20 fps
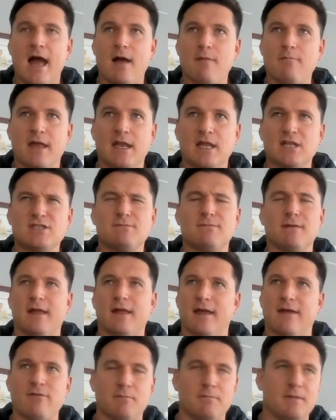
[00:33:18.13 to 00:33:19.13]
And it's
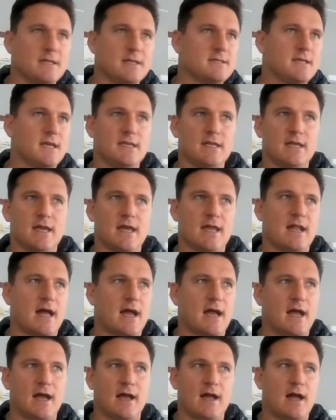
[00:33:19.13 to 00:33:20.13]
having been to India and
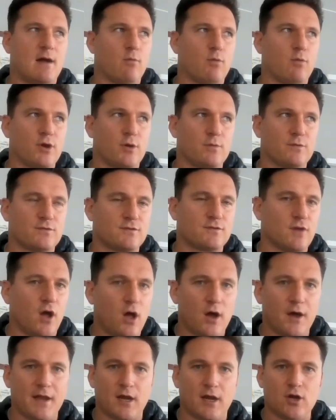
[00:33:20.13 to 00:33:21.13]
I work with
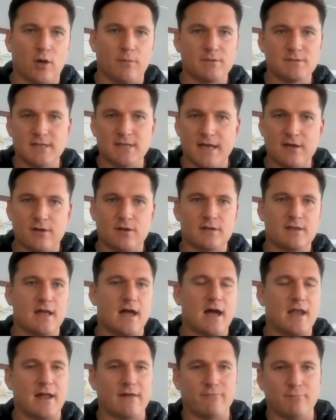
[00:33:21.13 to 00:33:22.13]
Star and I commentate on it
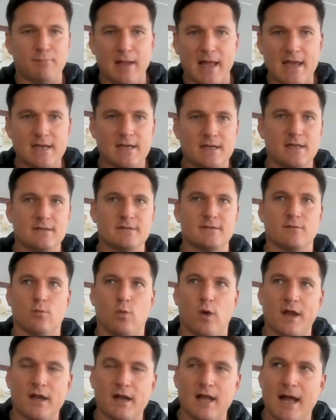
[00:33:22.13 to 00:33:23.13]
now and I've played in it and
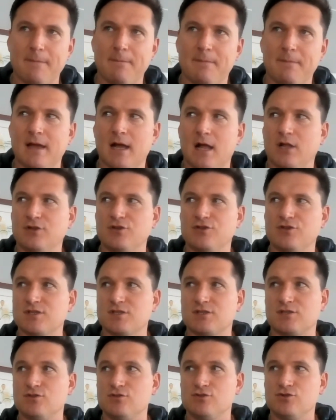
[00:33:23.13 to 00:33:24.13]
won an IPL. You
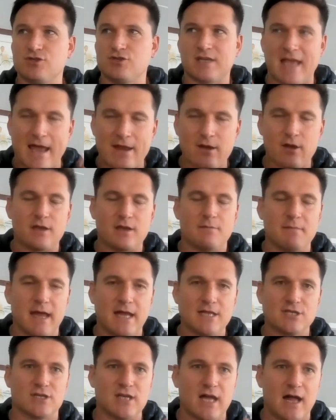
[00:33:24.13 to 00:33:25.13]
just cannot
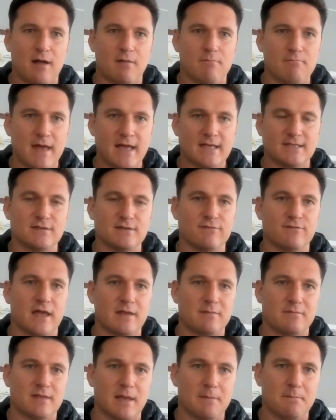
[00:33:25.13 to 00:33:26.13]
imagine how massive
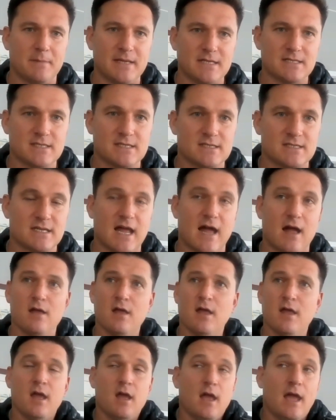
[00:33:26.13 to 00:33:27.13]
that beast is and
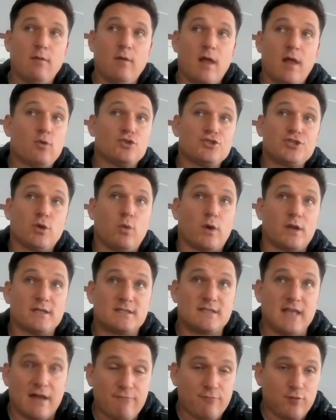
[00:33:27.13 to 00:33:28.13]
also what
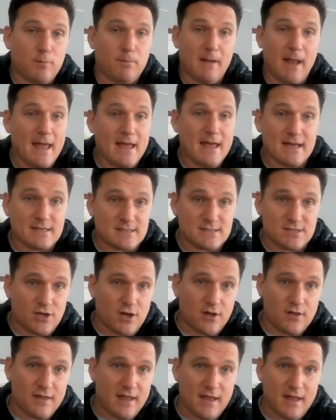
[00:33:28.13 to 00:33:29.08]
it's done for players.